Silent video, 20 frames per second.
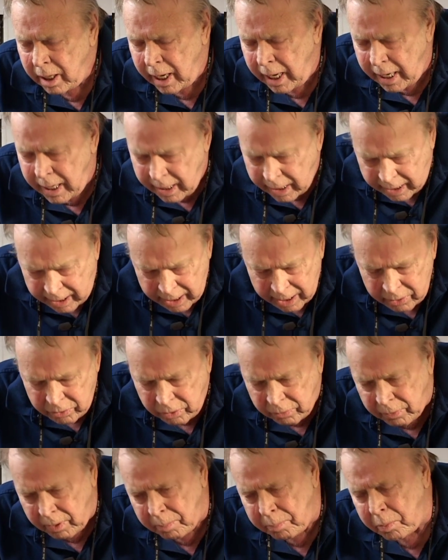in the
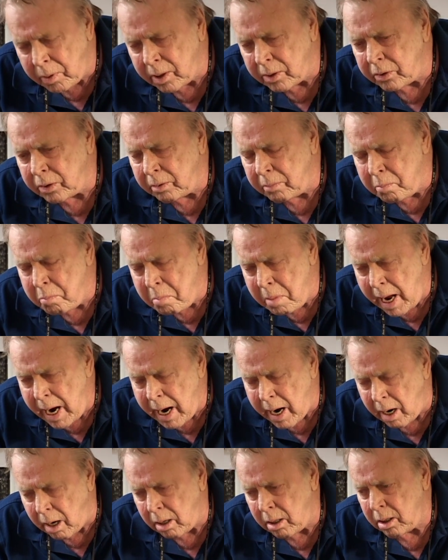case of our present
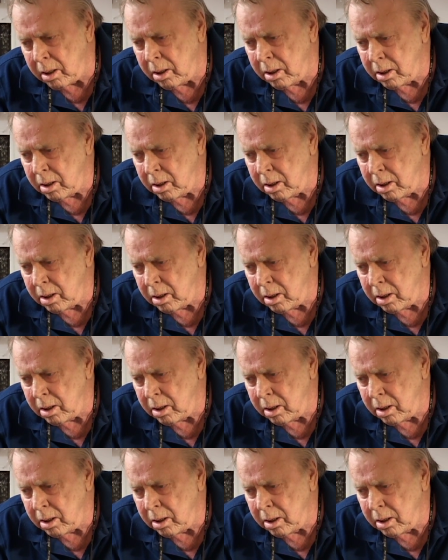mayor,